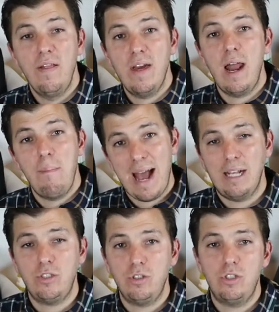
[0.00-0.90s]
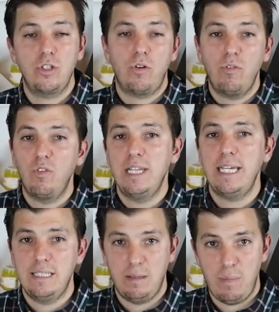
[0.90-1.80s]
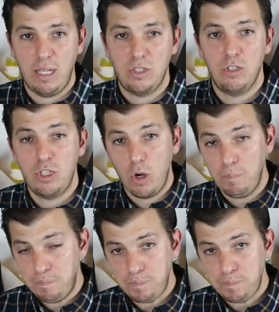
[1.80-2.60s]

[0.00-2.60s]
then a master's degree really is a must. So,